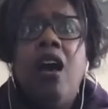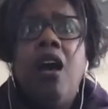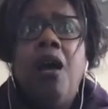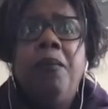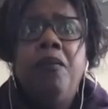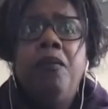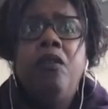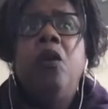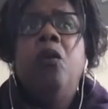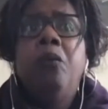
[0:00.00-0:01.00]

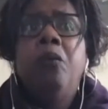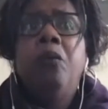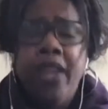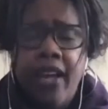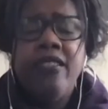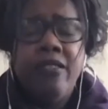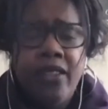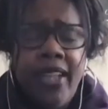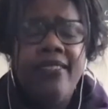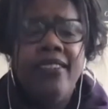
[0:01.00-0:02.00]
So yes,
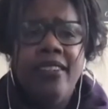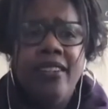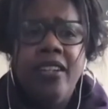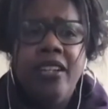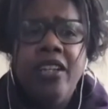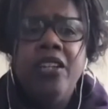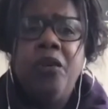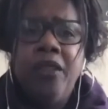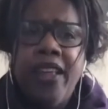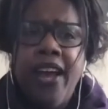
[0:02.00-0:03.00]
there's a lesson,
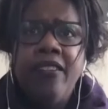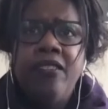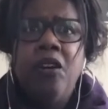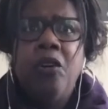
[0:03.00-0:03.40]
in that.